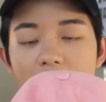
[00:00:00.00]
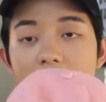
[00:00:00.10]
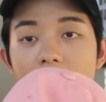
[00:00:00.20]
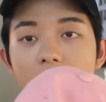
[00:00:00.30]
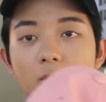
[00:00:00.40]

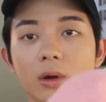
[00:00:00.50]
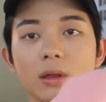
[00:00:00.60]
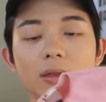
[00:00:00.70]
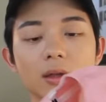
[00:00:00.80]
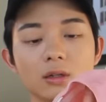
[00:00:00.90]
hat
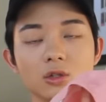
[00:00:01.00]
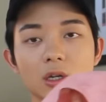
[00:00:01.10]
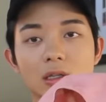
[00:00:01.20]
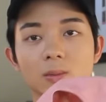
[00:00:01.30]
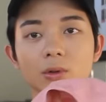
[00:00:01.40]
with an
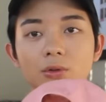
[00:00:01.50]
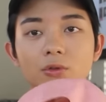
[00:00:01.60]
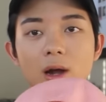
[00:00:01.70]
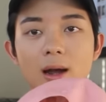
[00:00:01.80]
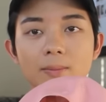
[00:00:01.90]
adjustable
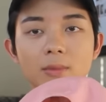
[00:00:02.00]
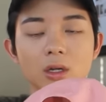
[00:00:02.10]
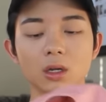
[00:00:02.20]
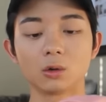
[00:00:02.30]
strap,